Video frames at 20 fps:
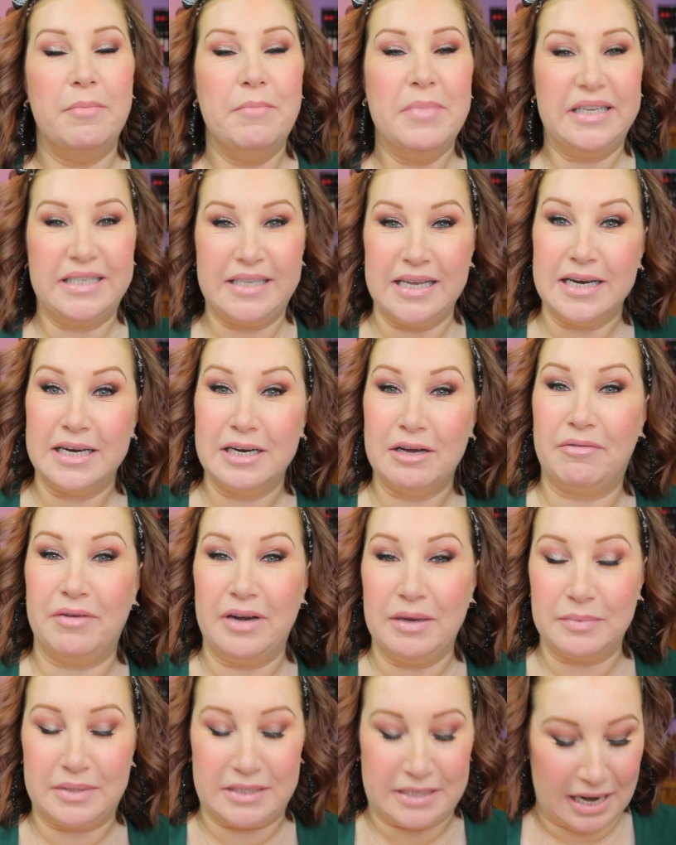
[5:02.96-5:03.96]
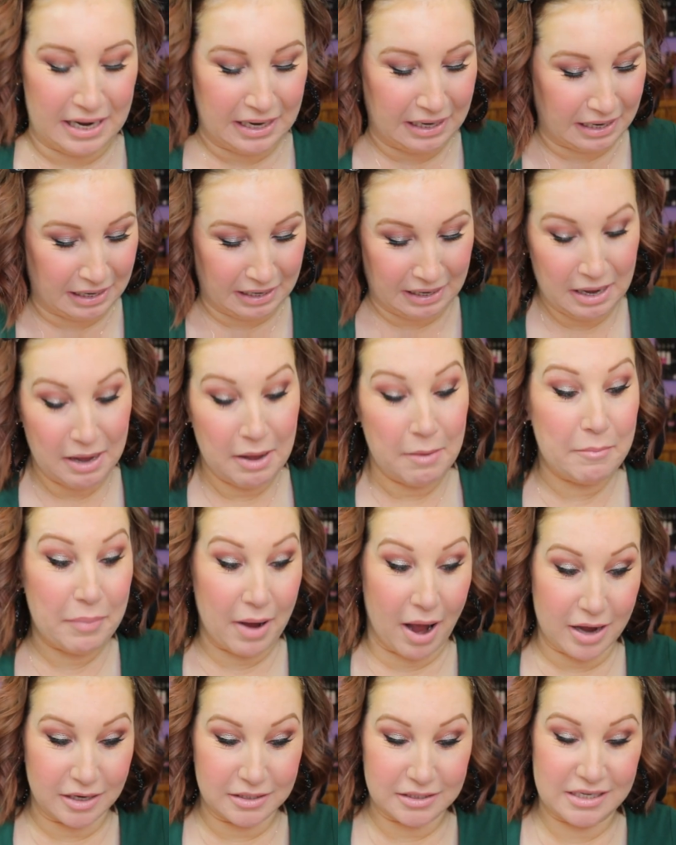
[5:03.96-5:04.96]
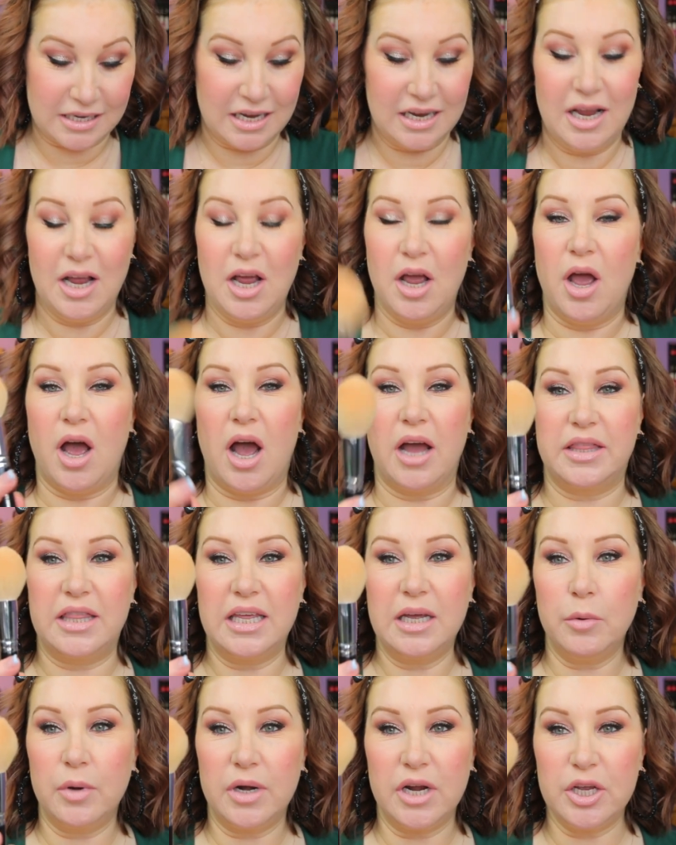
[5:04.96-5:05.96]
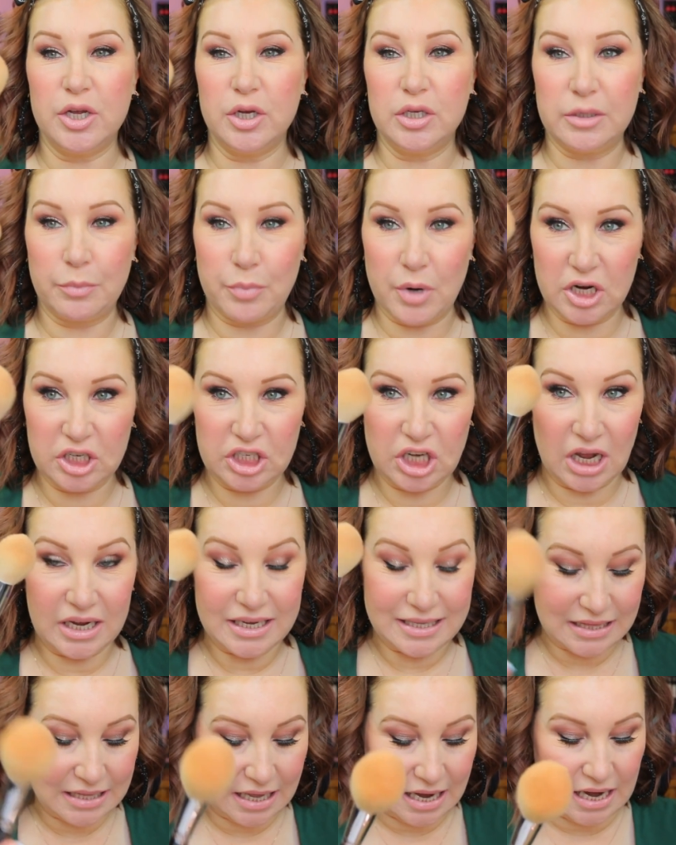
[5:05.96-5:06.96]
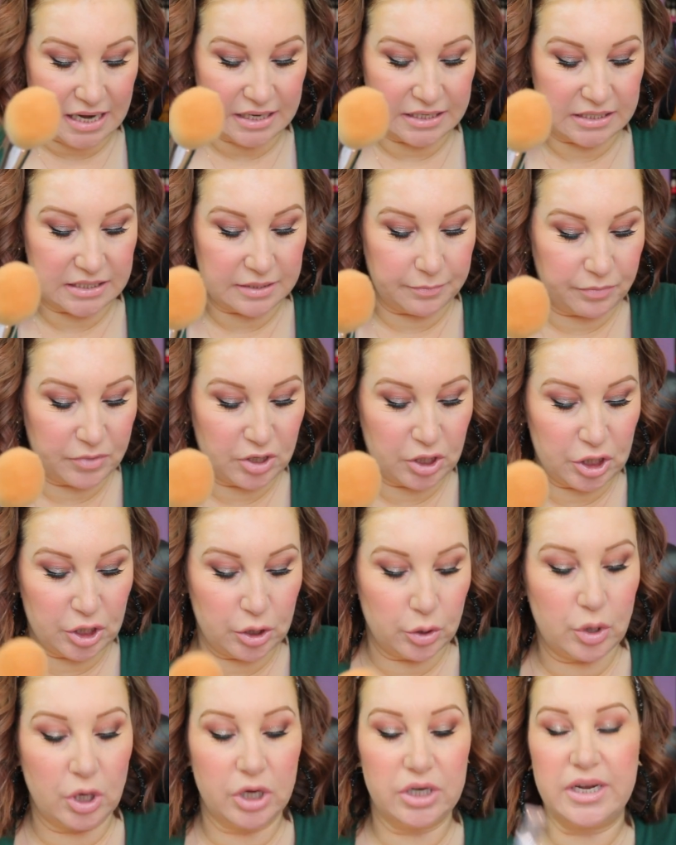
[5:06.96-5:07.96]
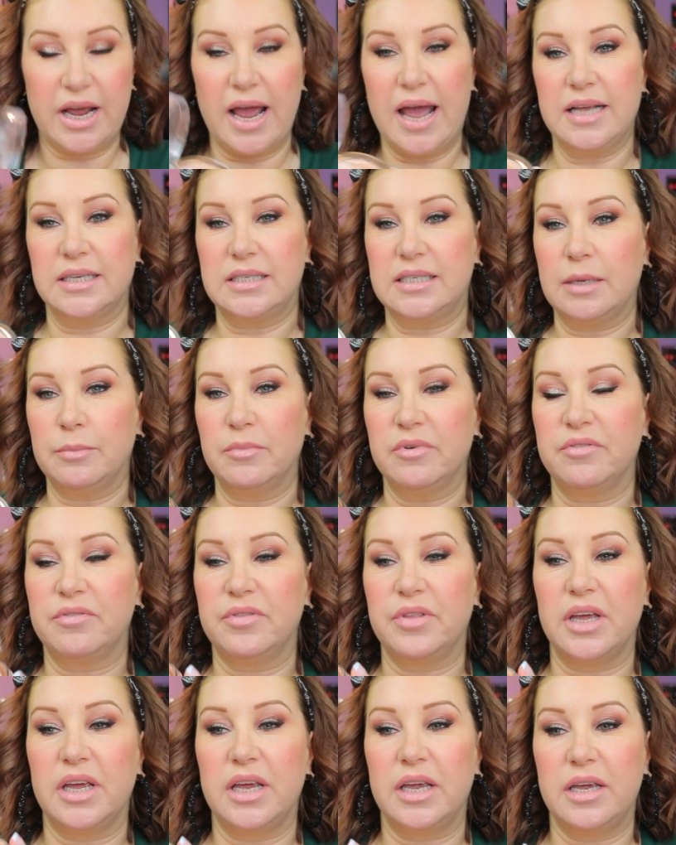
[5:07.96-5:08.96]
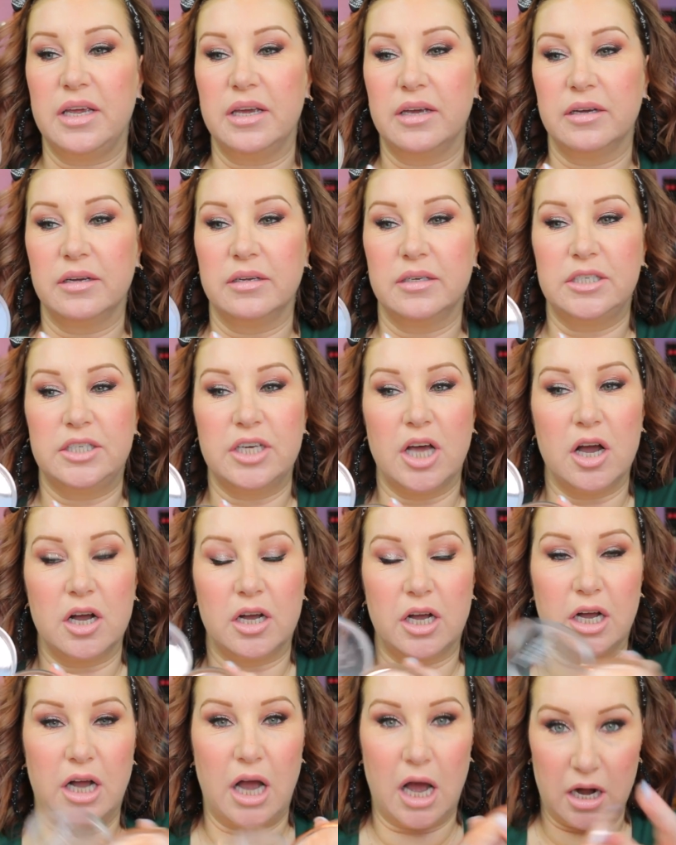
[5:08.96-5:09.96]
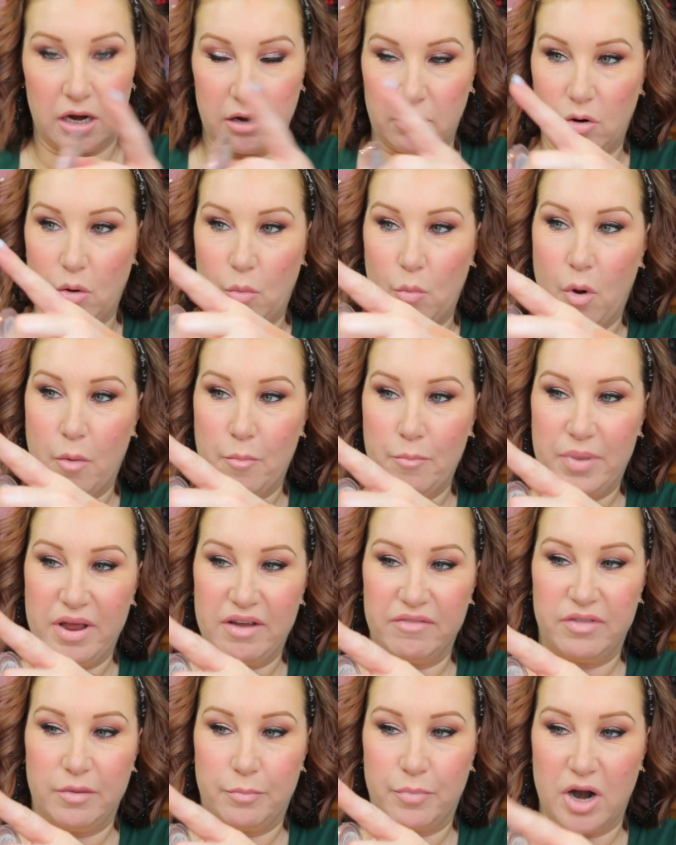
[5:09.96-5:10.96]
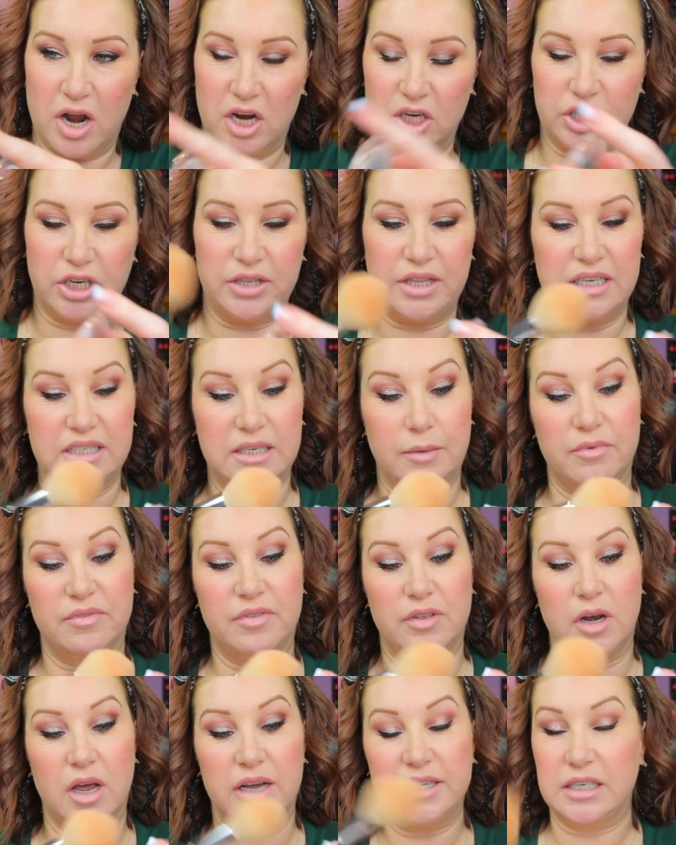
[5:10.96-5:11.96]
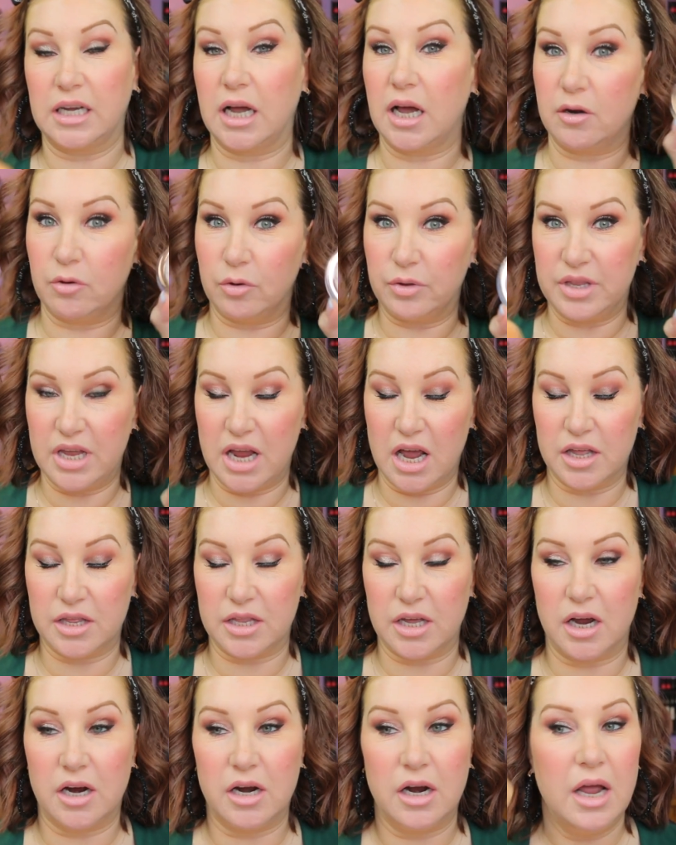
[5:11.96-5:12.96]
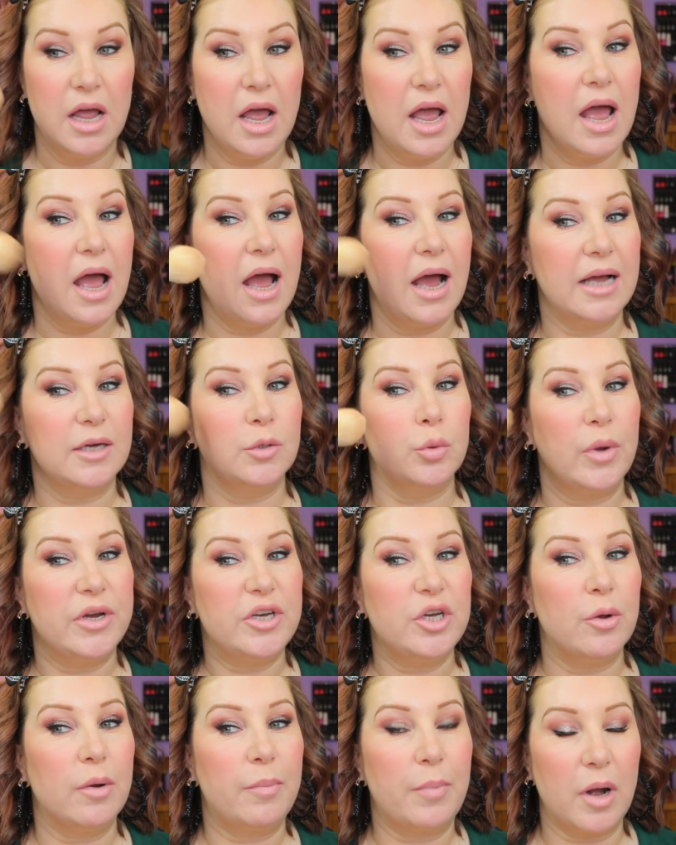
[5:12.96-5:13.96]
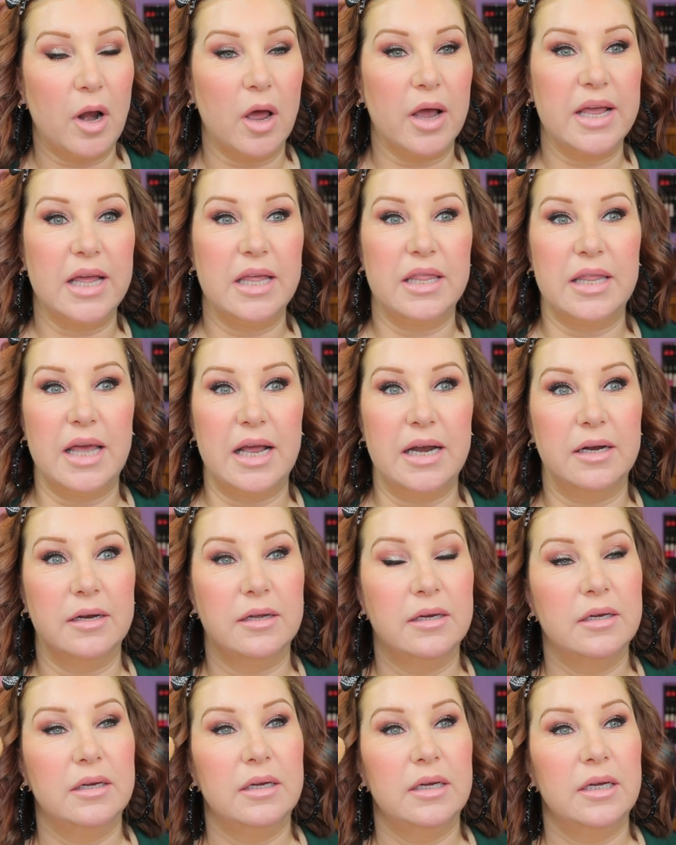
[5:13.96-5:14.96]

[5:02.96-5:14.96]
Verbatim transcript: missing of lipstick. But I think when I use a brush like this, you could get some of the darker colour on one bit of the brush and then some of the lighter colour on the other. And when you apply it, then